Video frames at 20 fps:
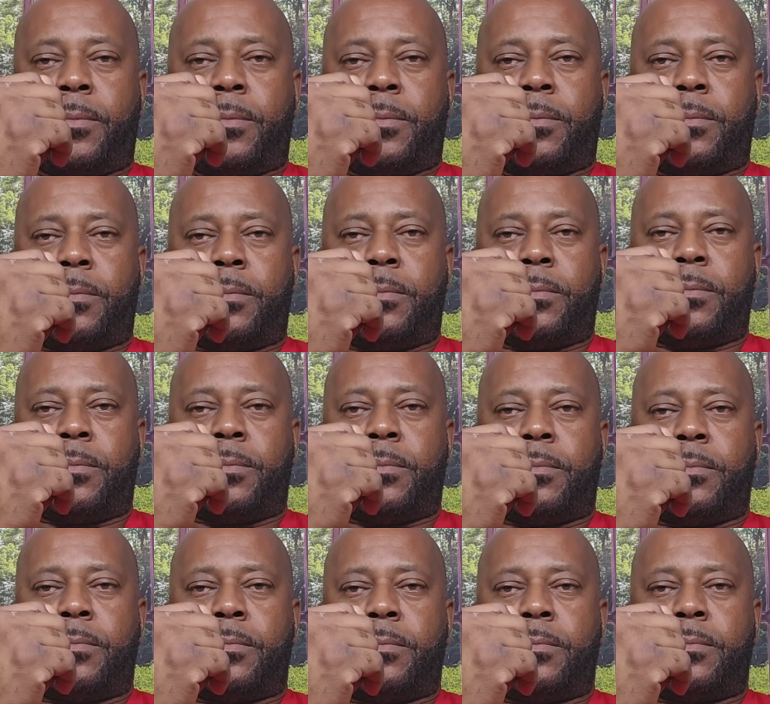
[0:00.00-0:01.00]

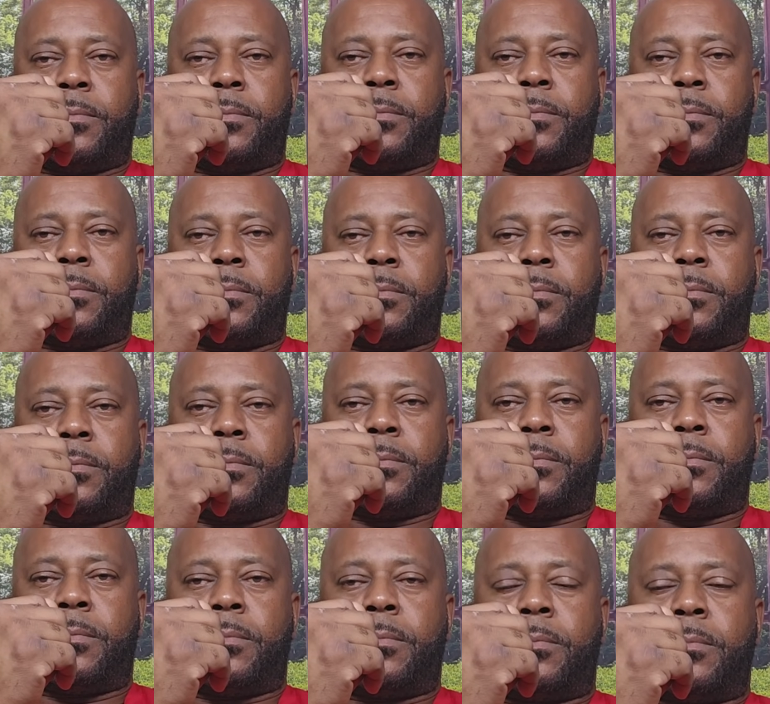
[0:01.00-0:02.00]

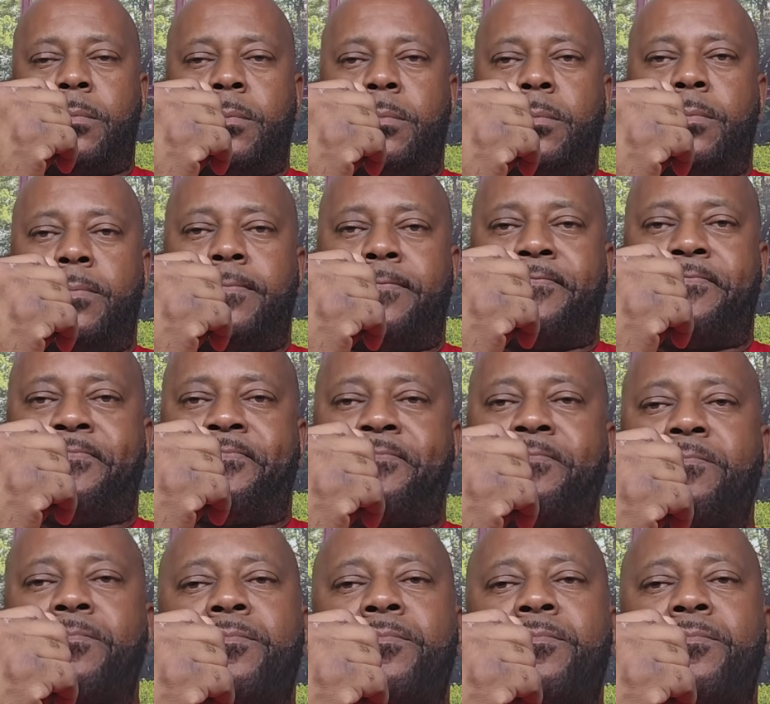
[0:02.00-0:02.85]
Nothing is said.